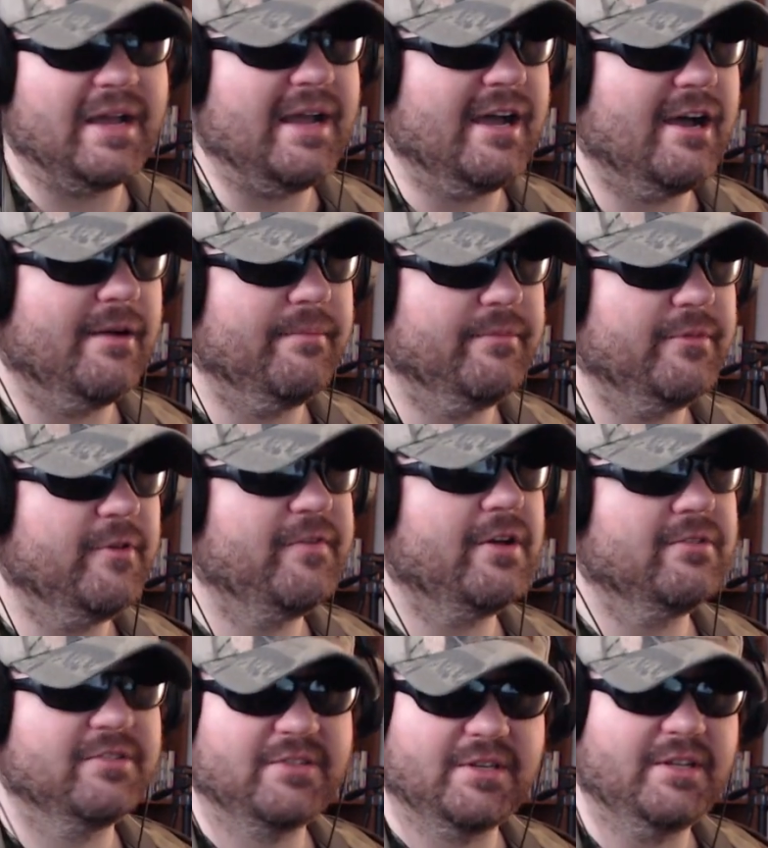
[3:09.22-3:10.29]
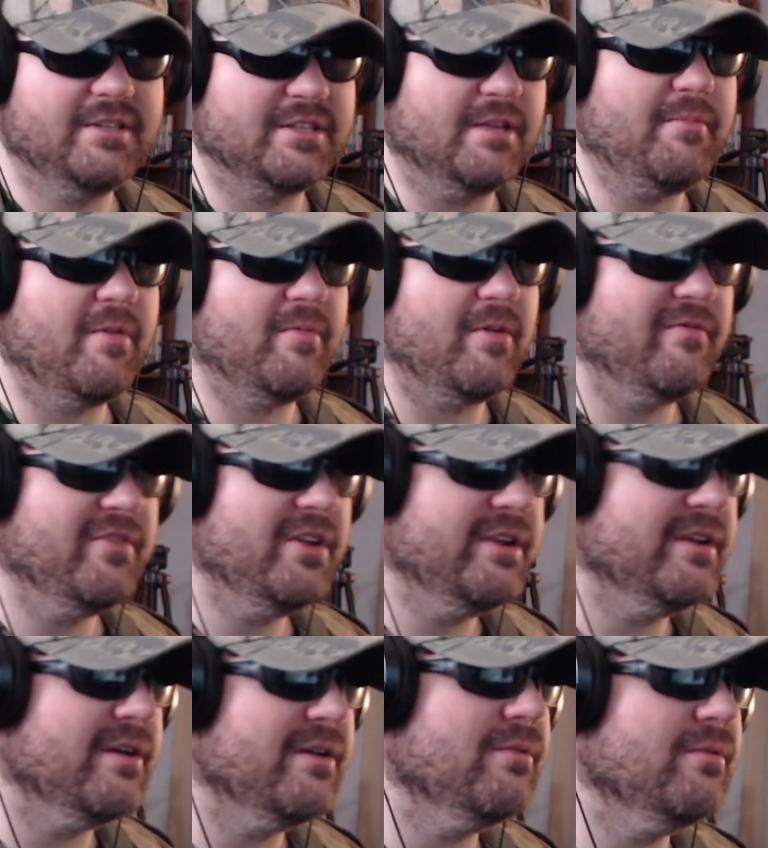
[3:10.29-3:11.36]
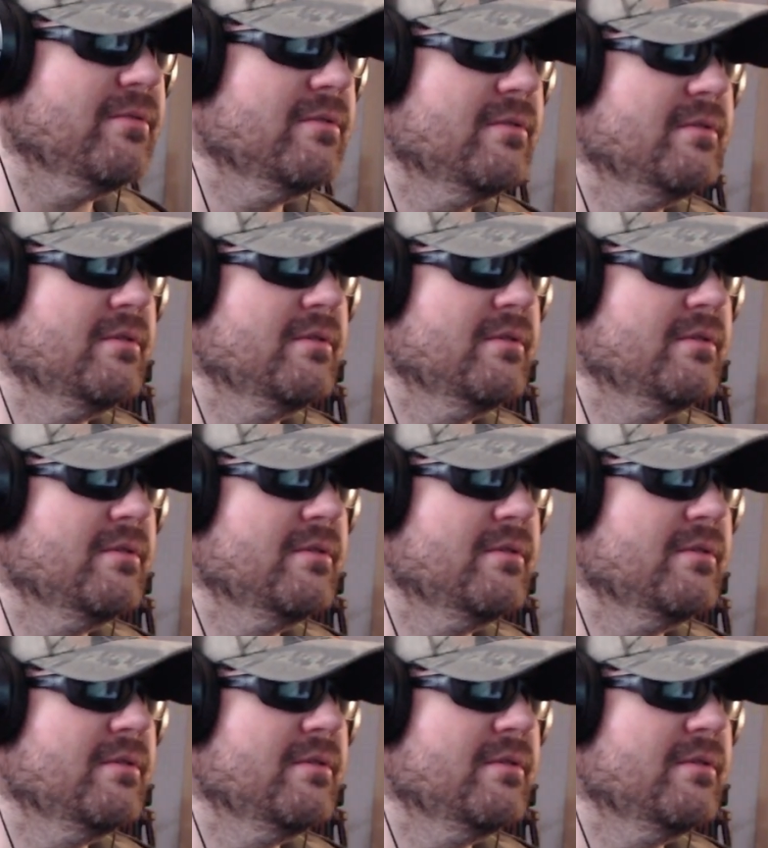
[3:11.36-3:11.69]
time. You've all seen some of it on video.